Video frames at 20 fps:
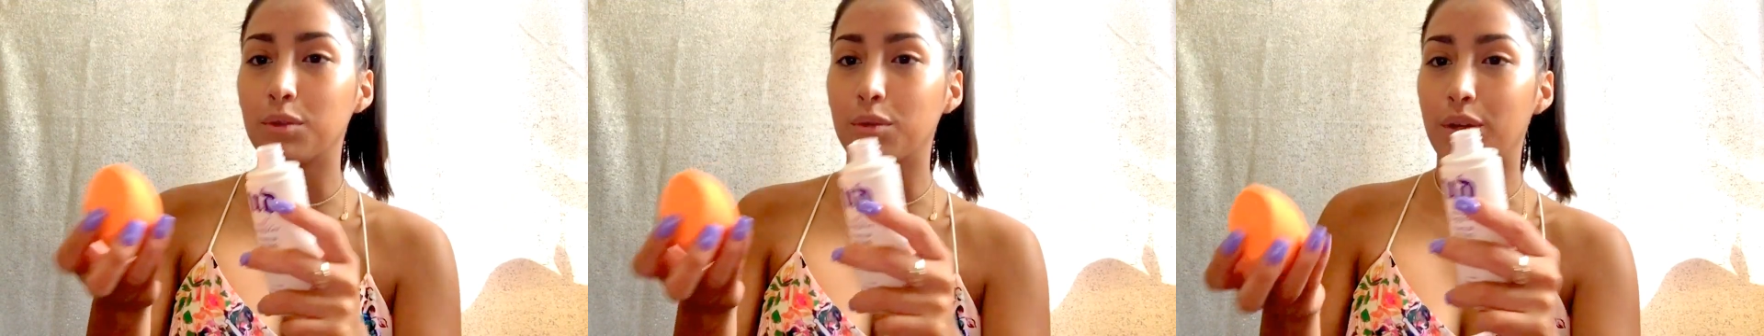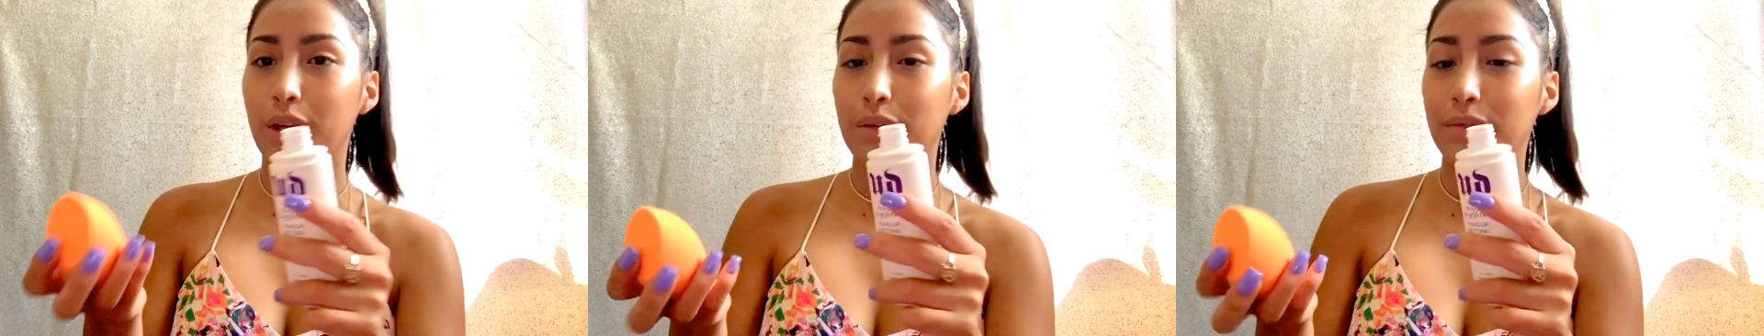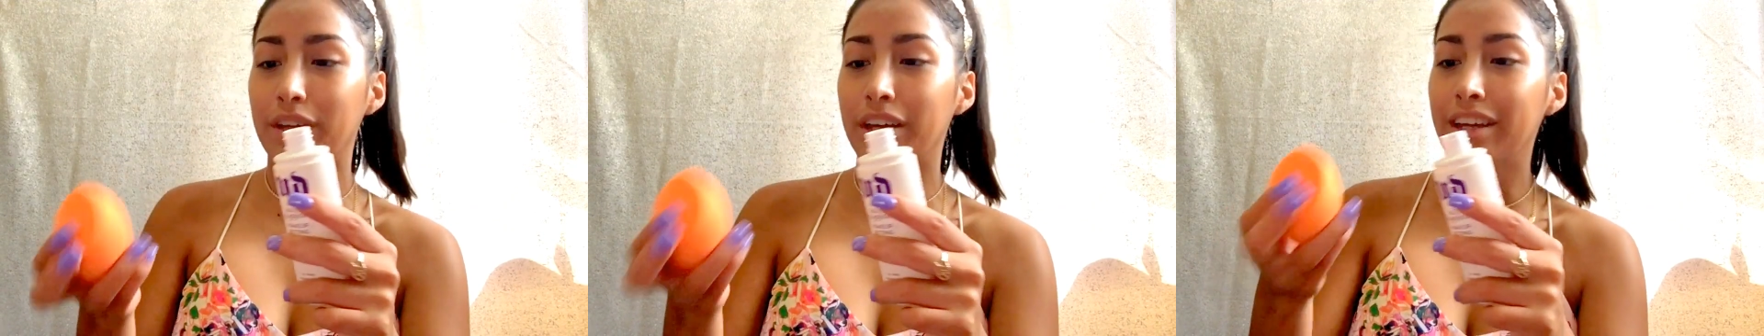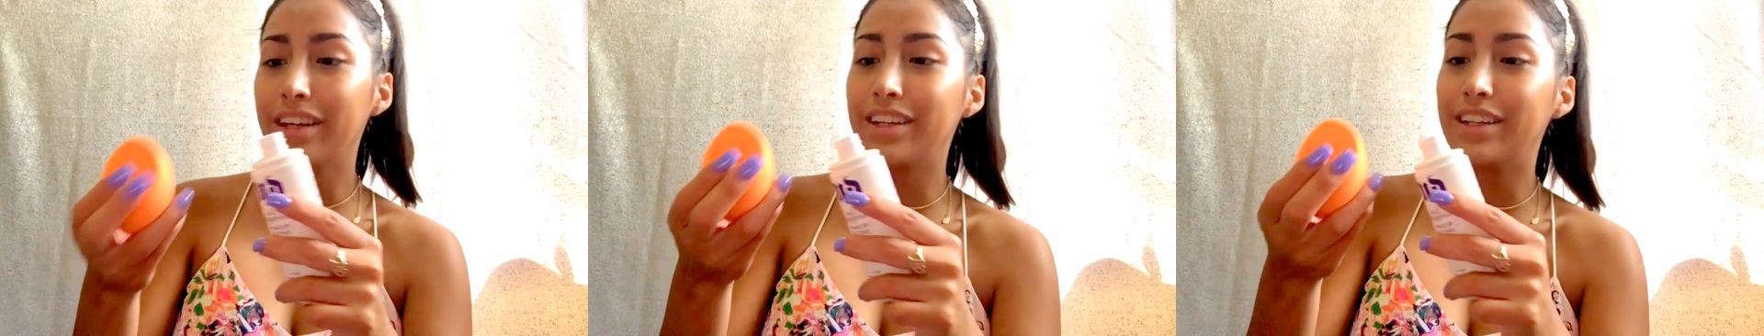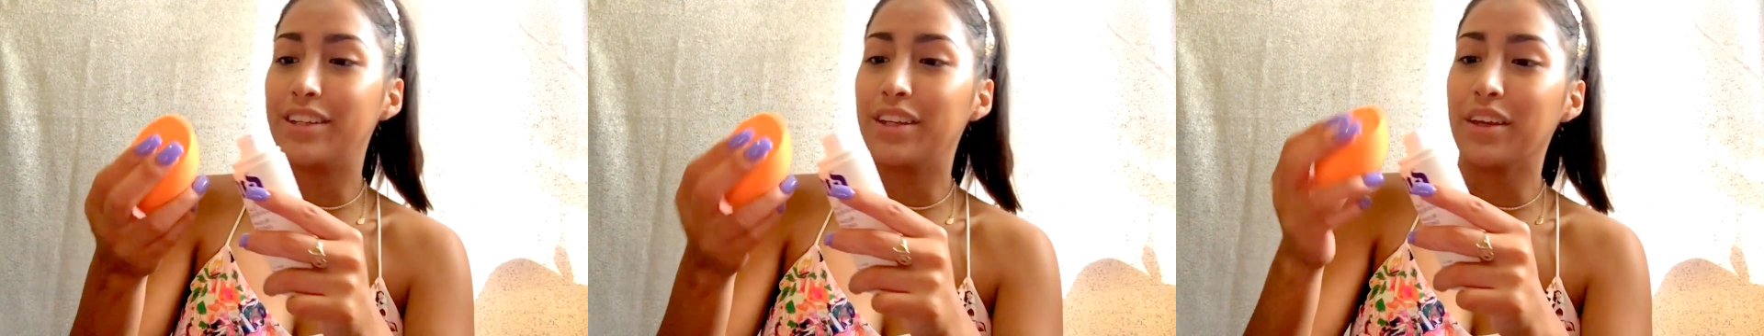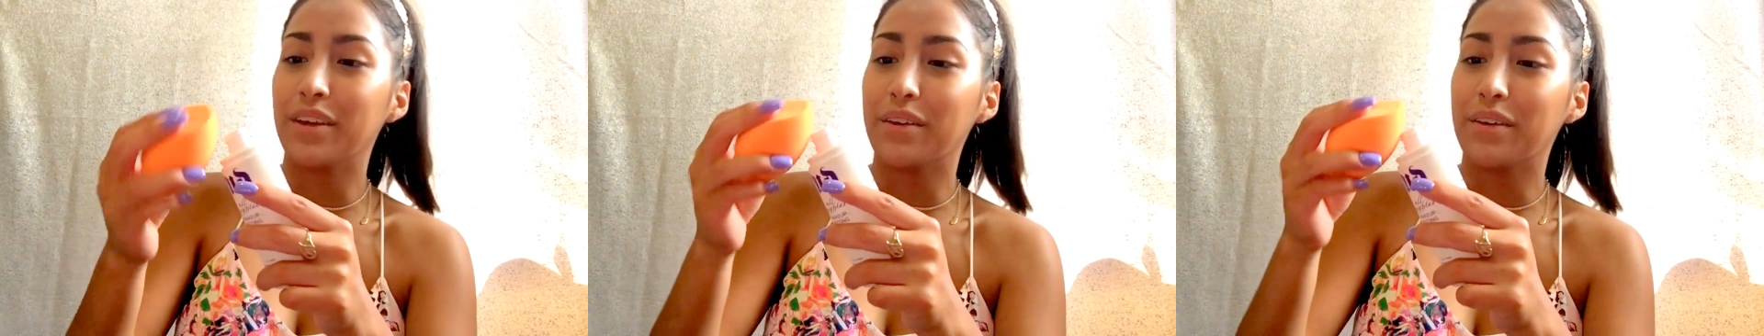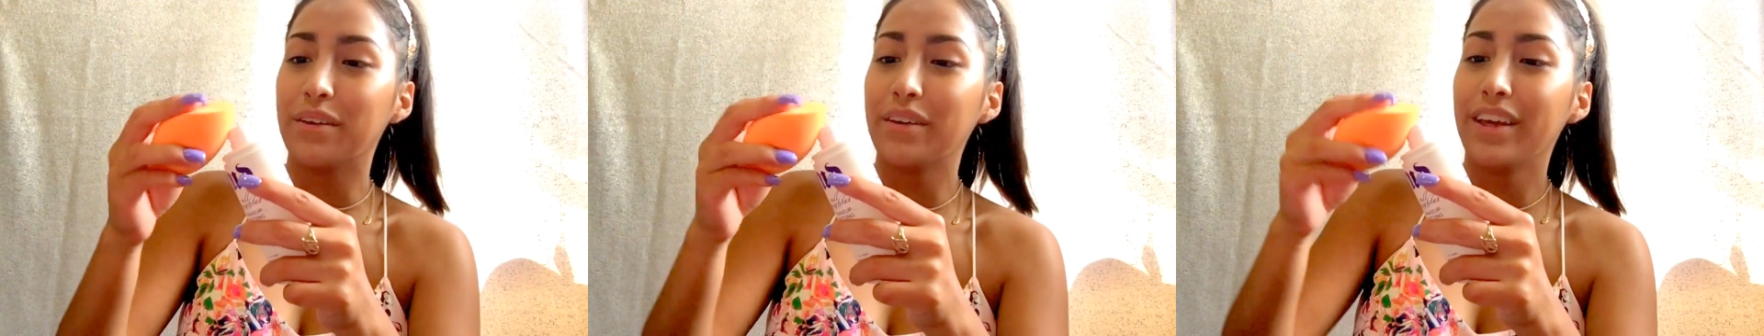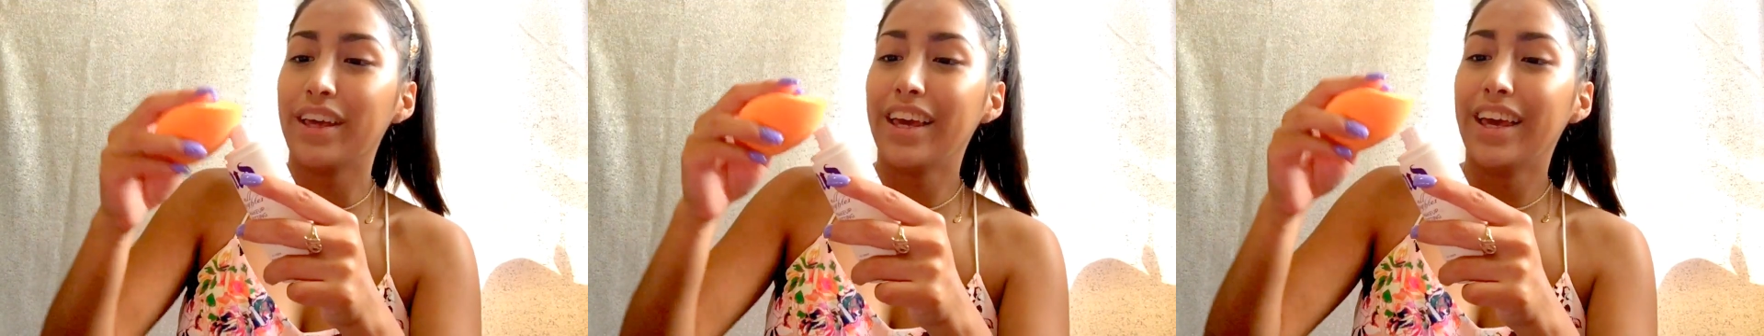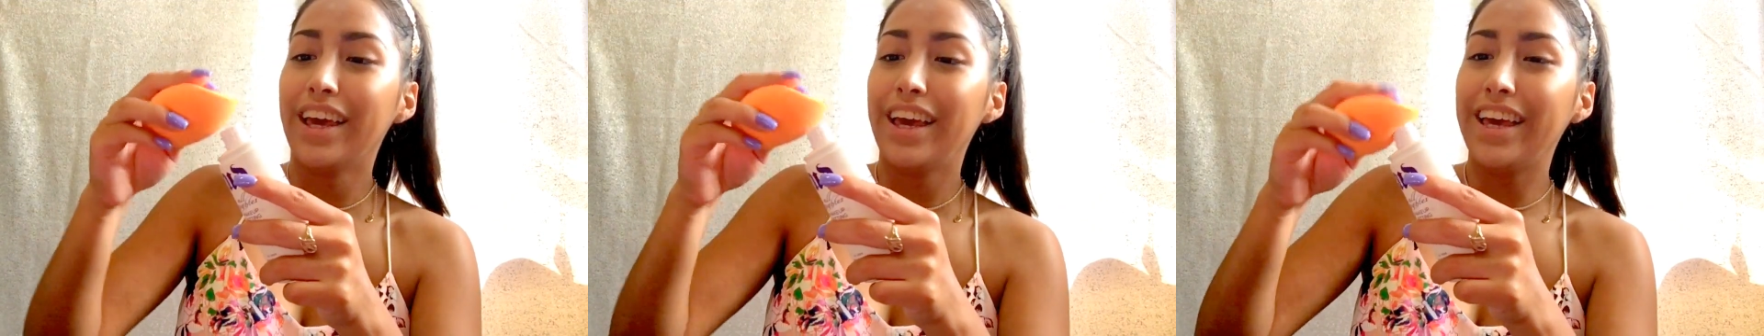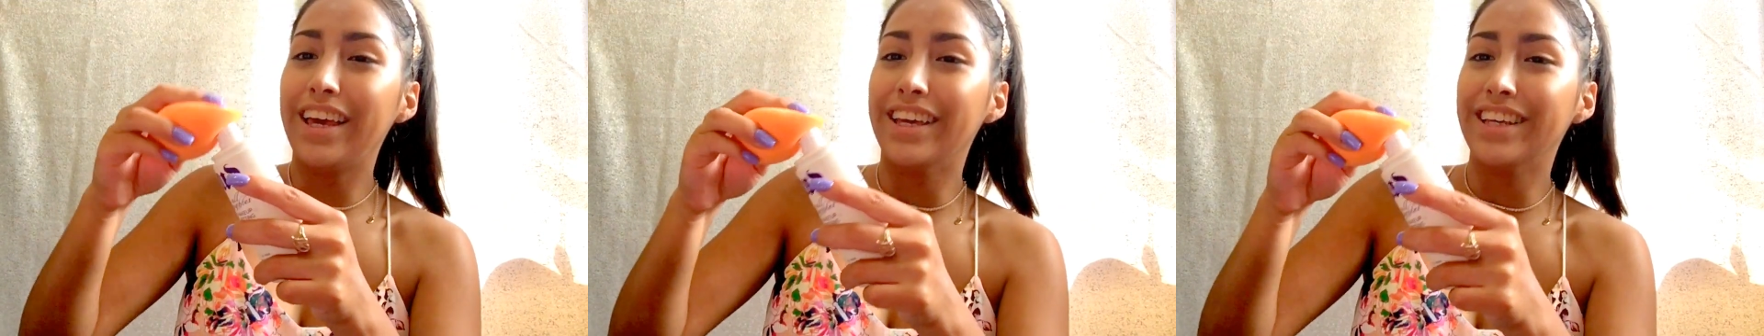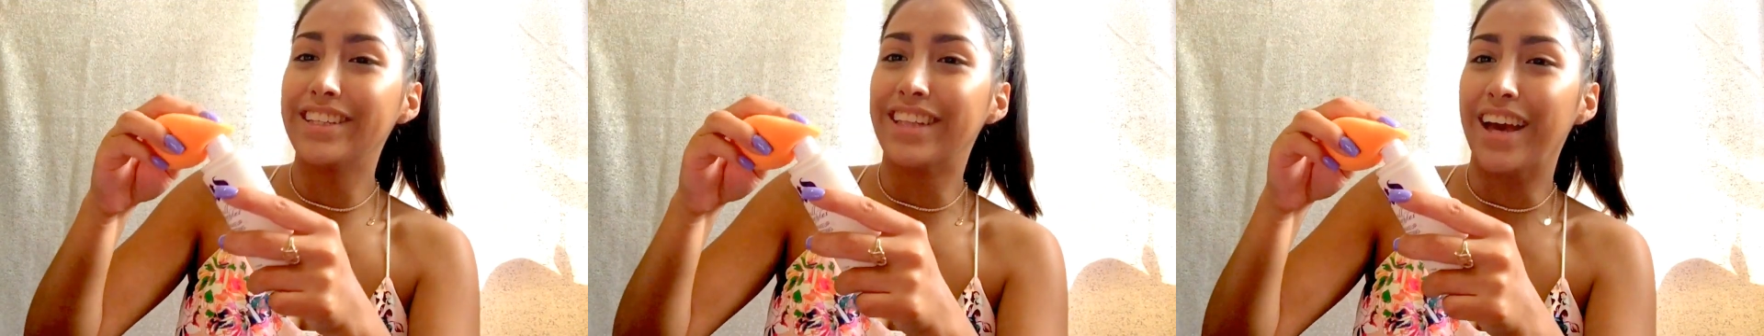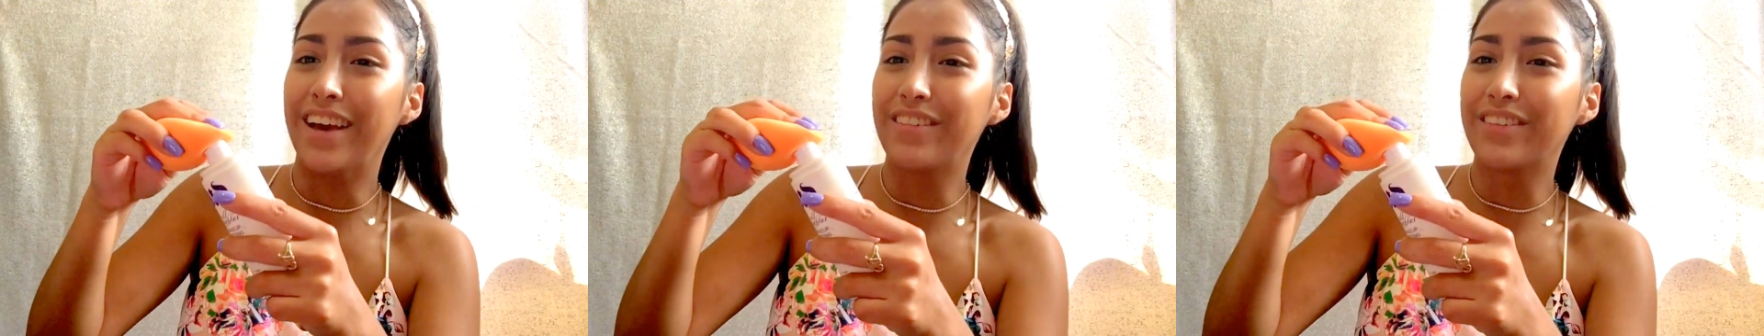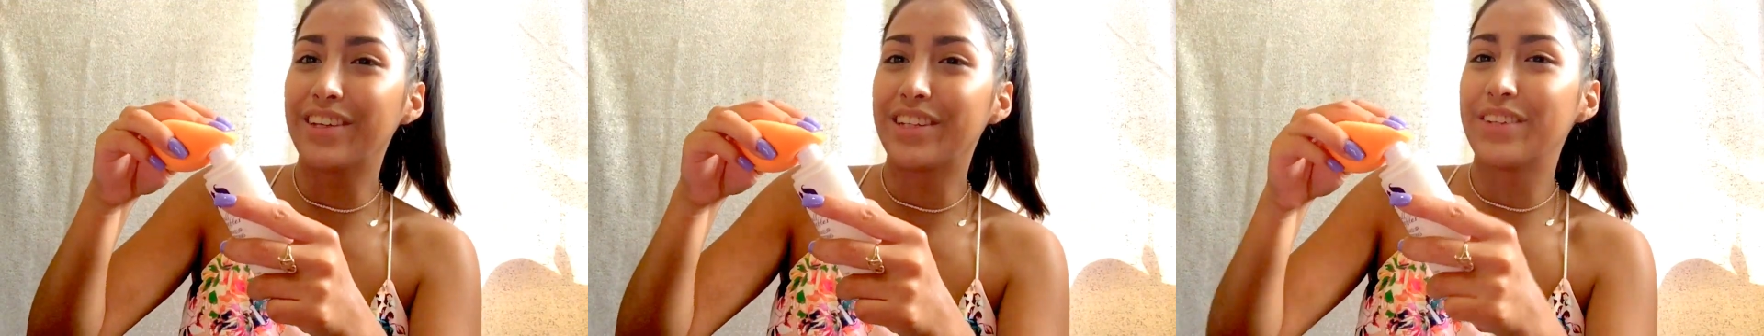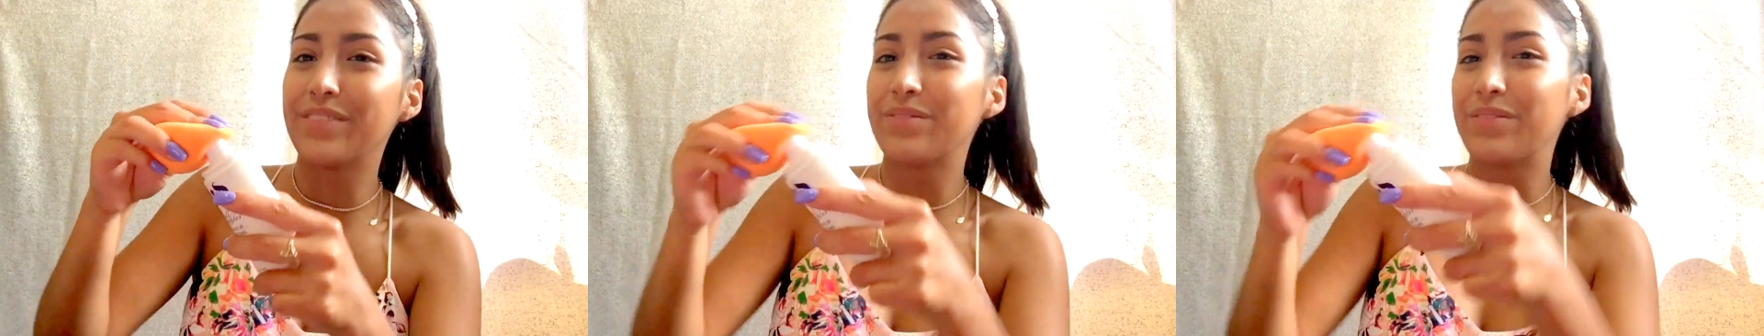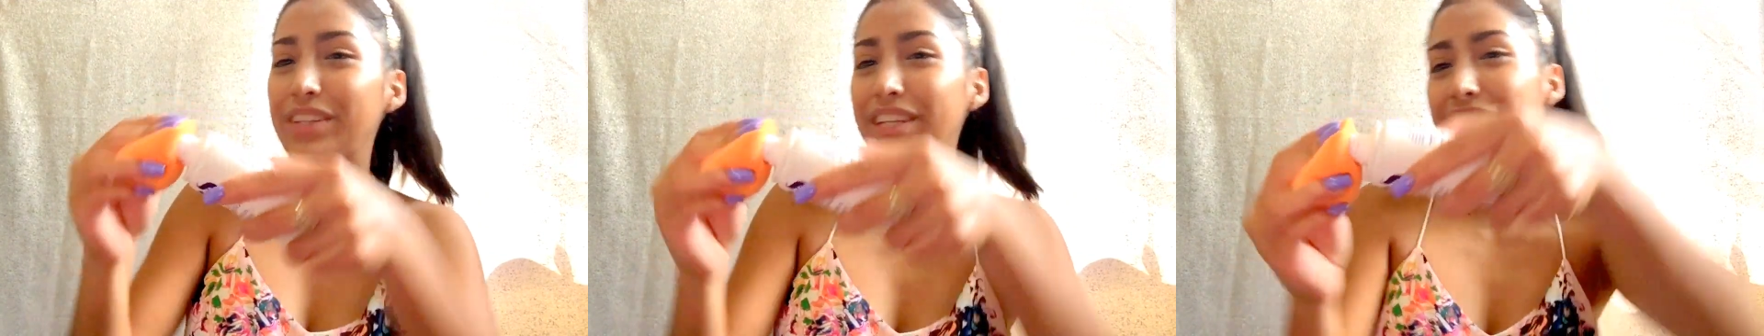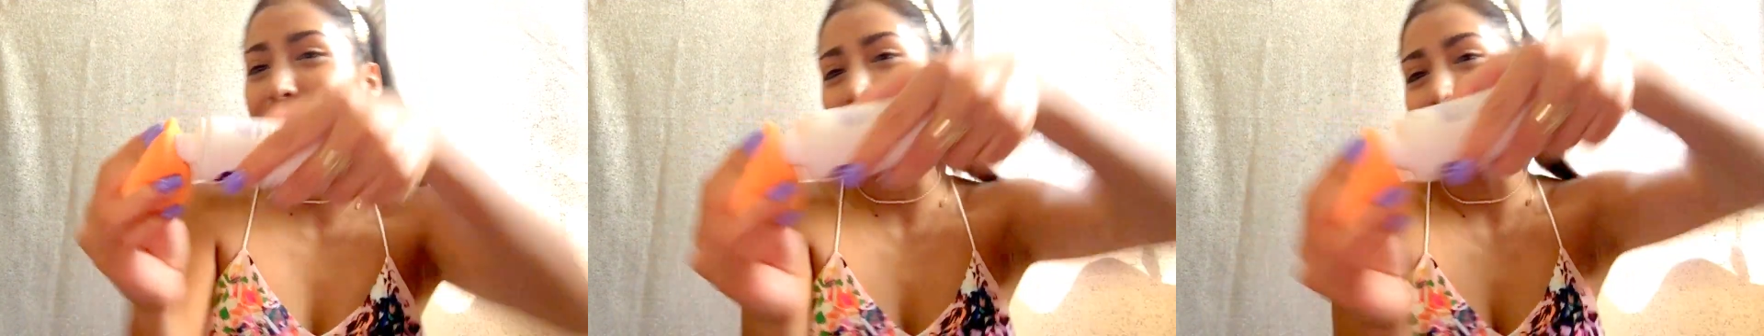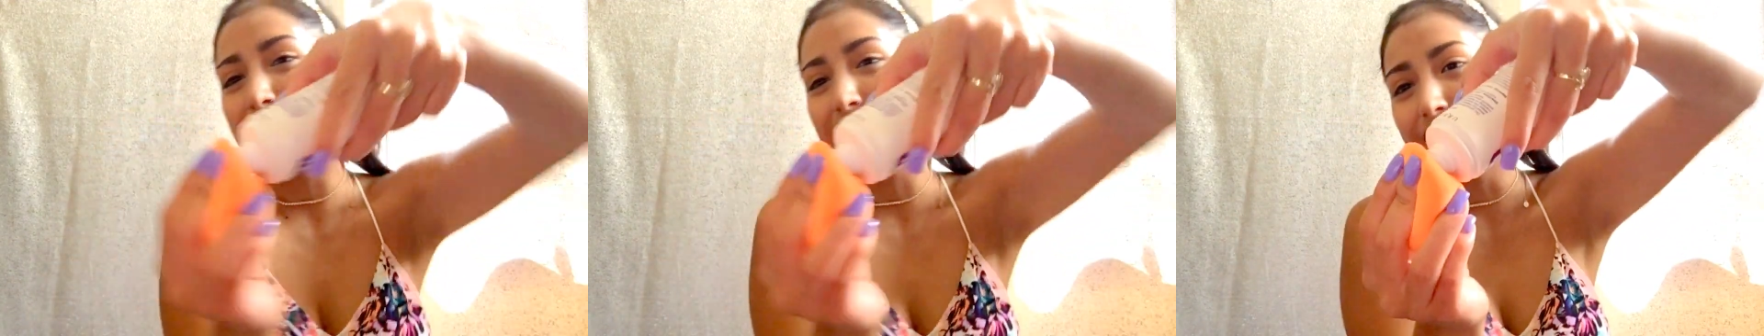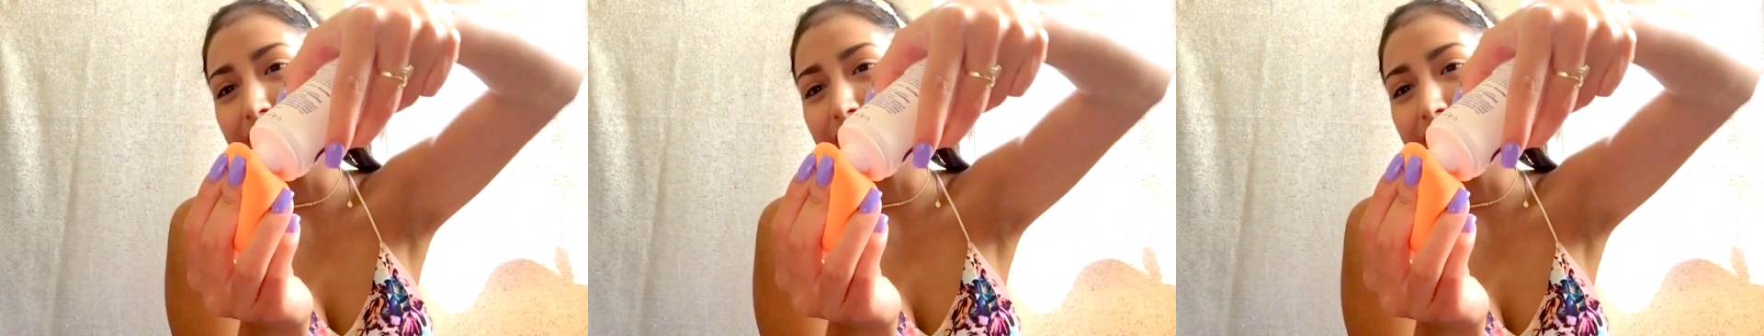So what I'm gonna do is I'm gonna put it like